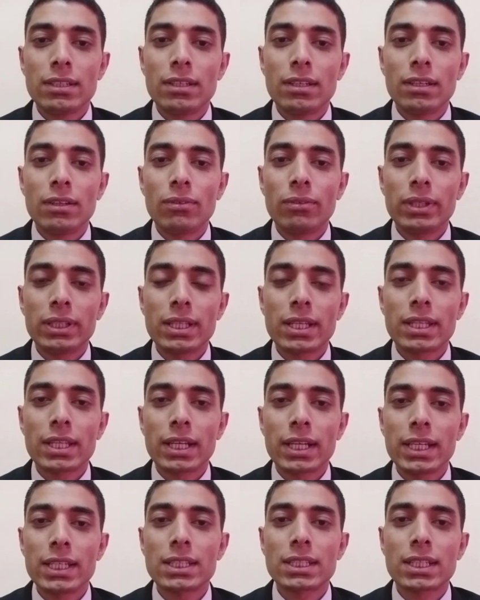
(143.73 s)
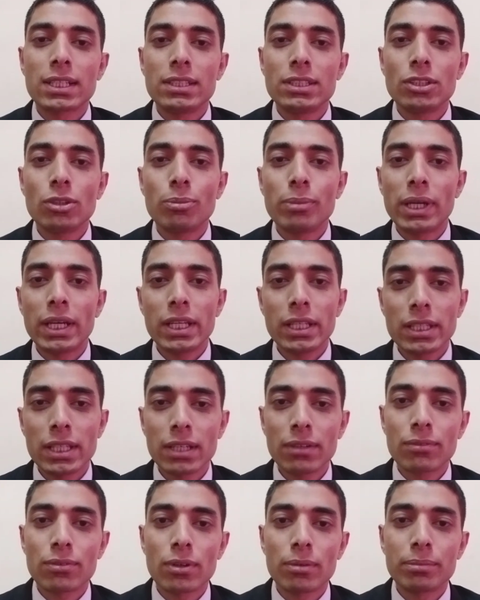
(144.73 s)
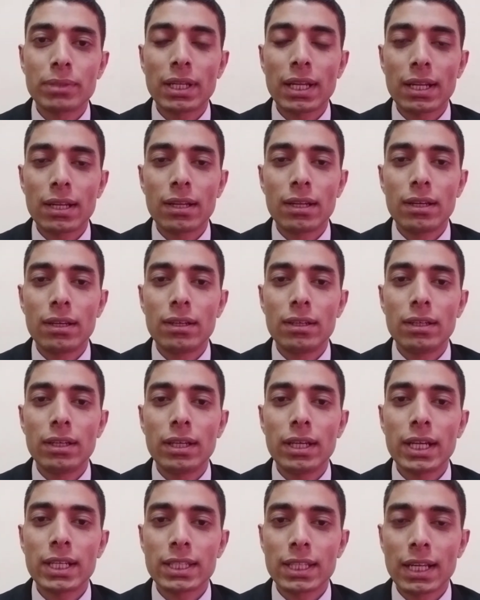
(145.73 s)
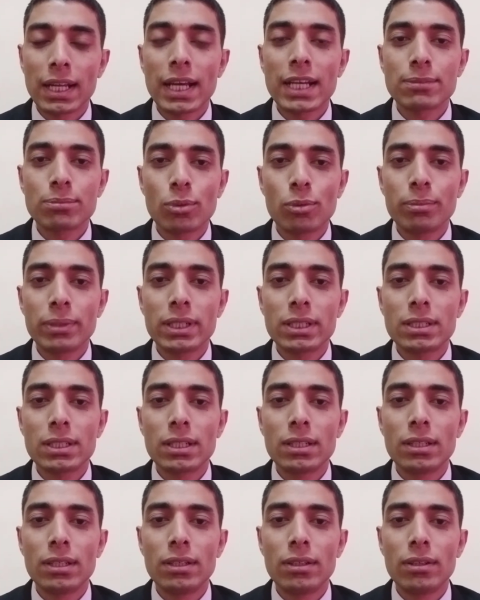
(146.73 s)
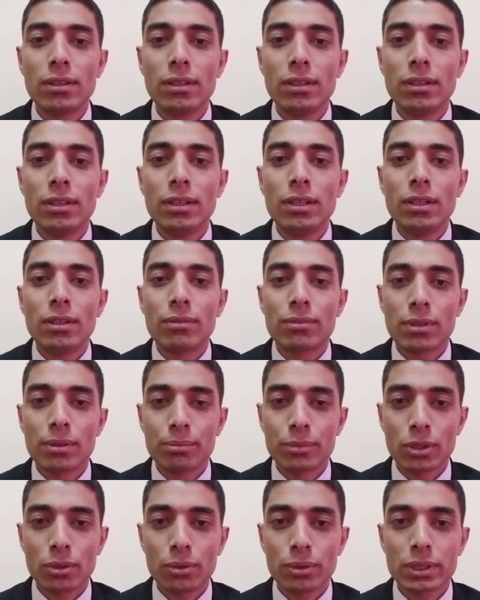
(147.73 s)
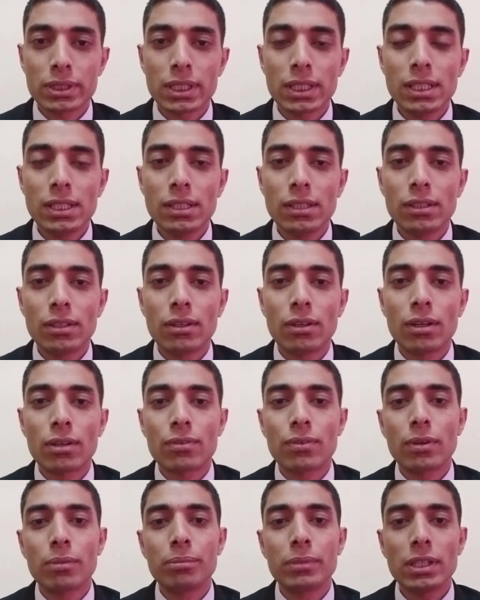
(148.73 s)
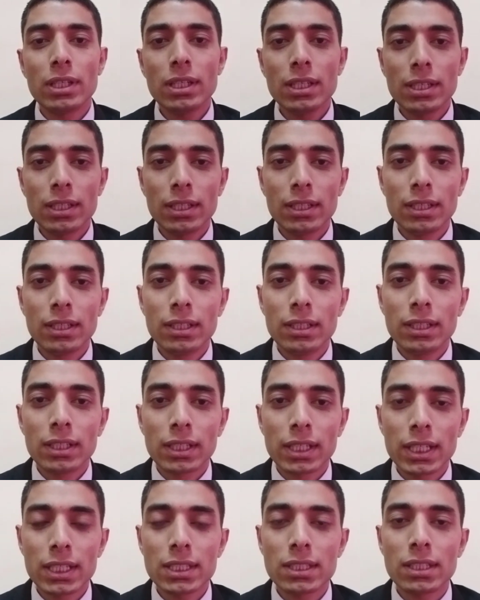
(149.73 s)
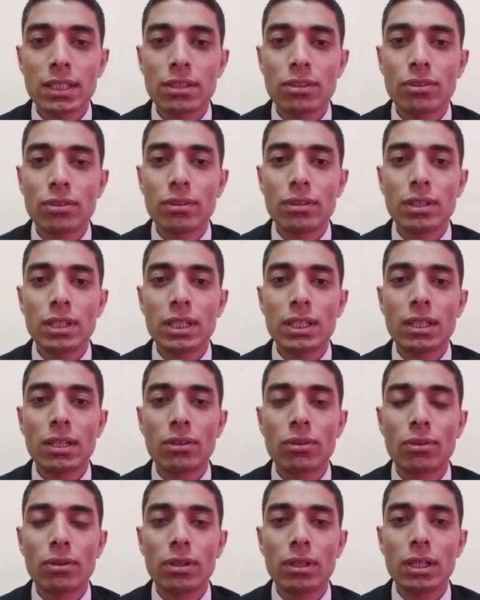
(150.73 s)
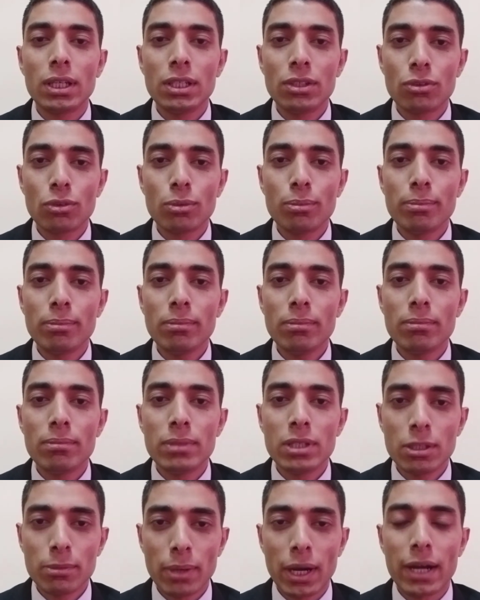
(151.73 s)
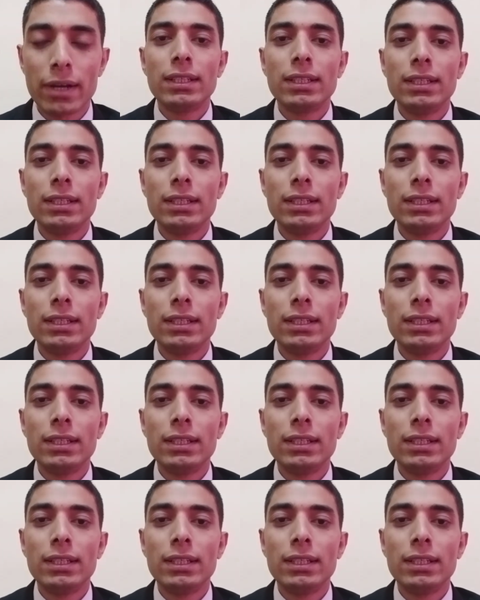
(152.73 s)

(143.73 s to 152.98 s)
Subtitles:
whether the guest consume anything from at the last moment from the hotel or from the guest in room minibar.